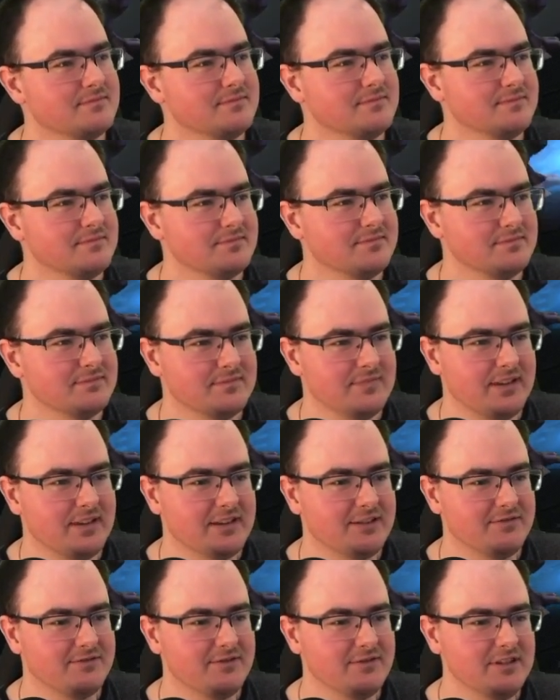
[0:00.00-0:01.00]
I
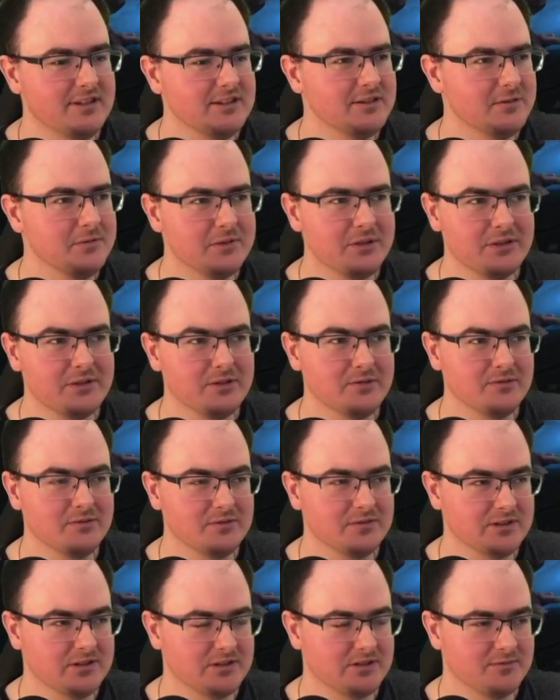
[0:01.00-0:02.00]
could really do with a
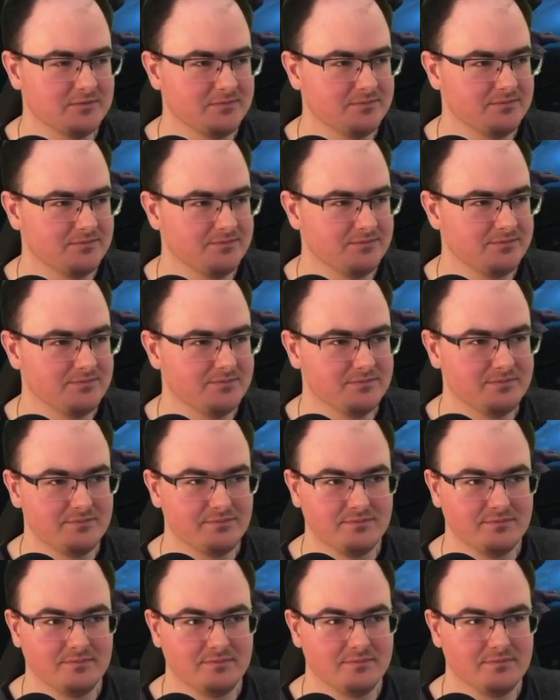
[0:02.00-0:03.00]
taunter.
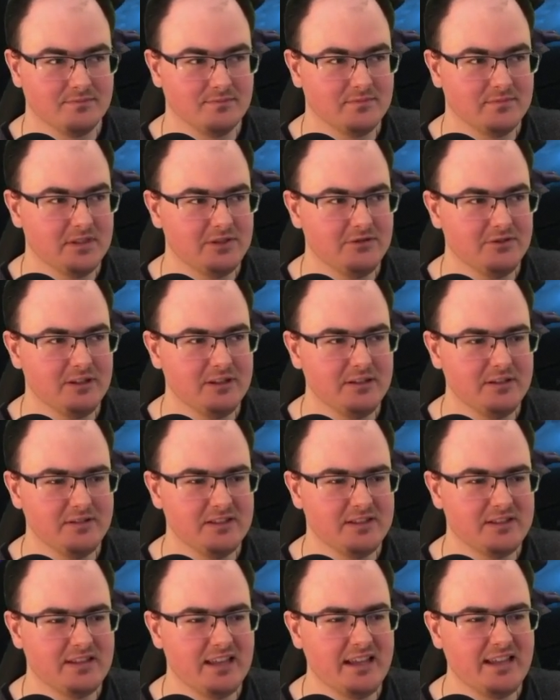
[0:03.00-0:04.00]
Just trying to
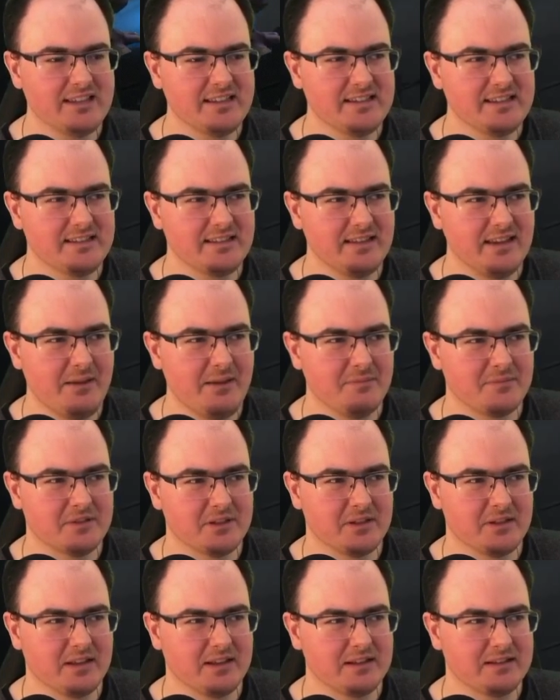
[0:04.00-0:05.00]
daze him
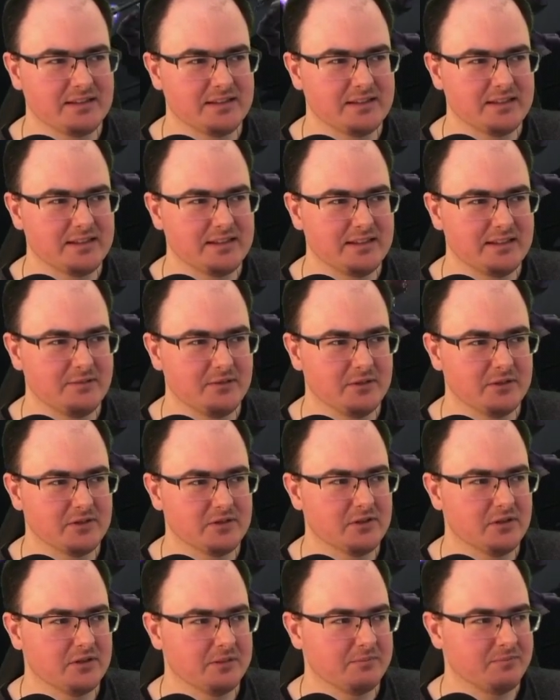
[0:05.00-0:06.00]
so that's, well,
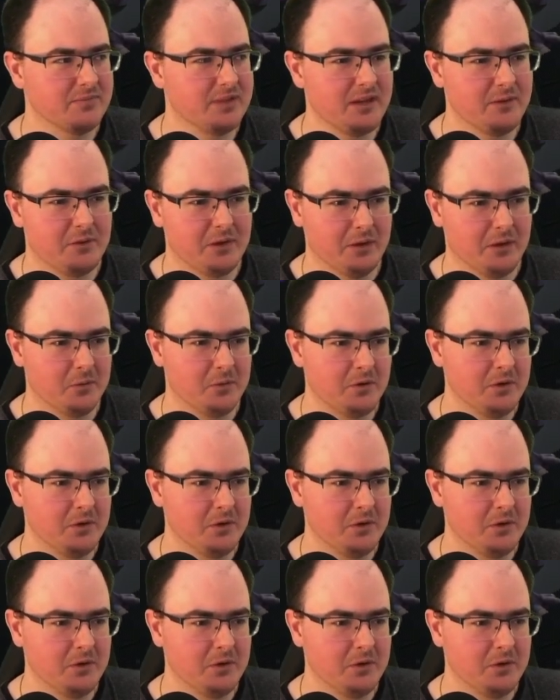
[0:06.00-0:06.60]
stunned. There we go.